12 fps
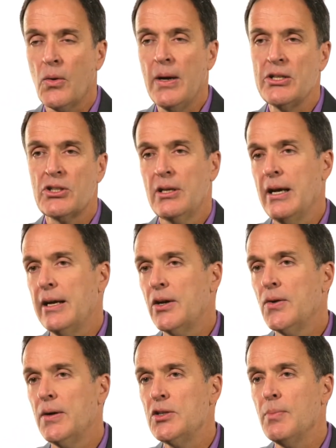question I
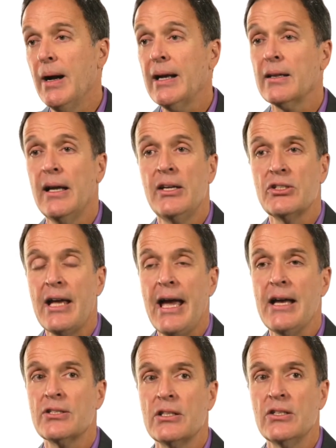encourage my clients to
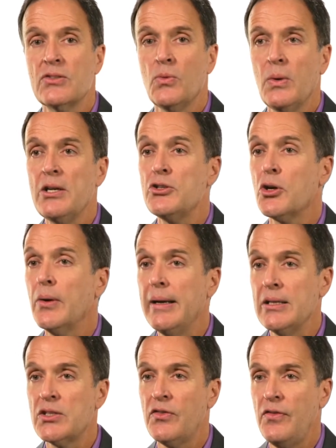ask is, what is your
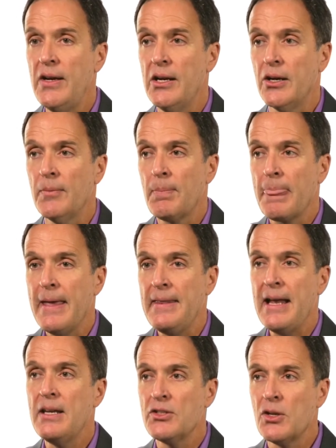greatest fear?
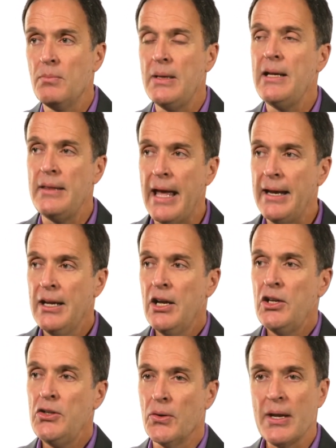And that doesn't mean that
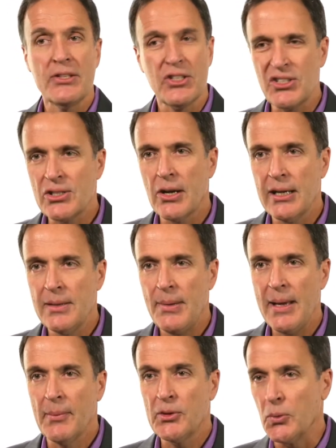you'll necessarily
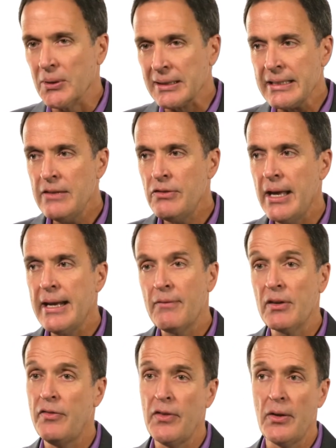be able to alleviate
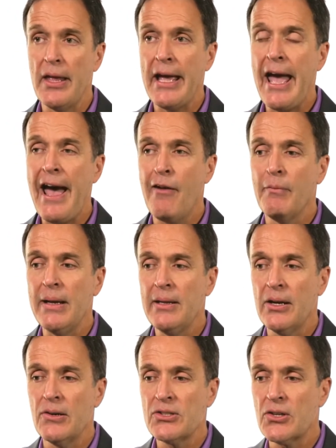every fear they have, but
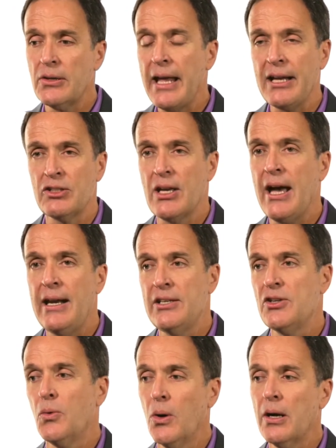there are certain
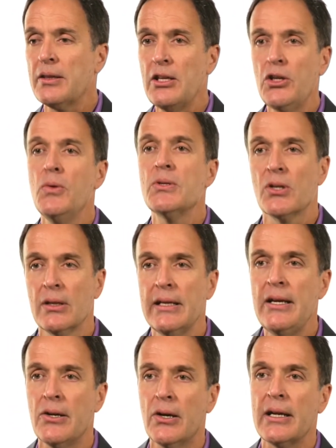anxieties at work that you as a
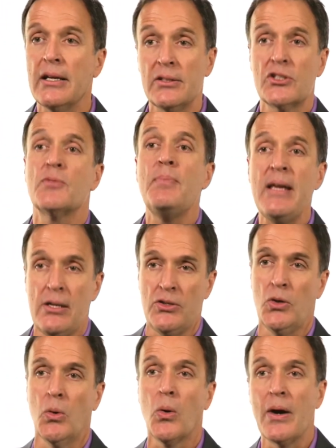leader can speak
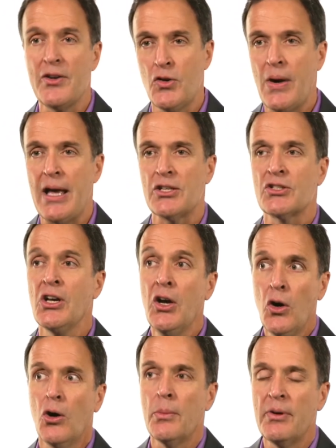to or address
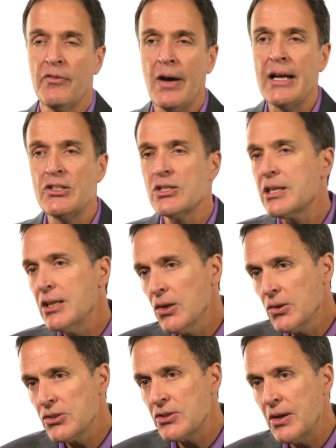or provide
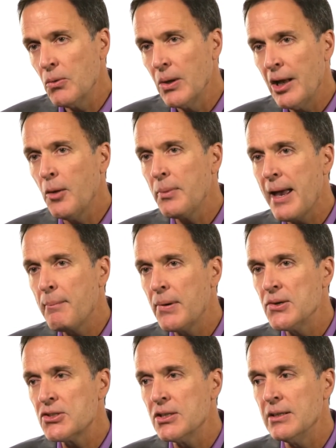skills that will help that
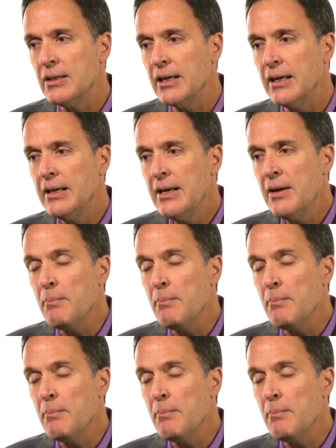person uh,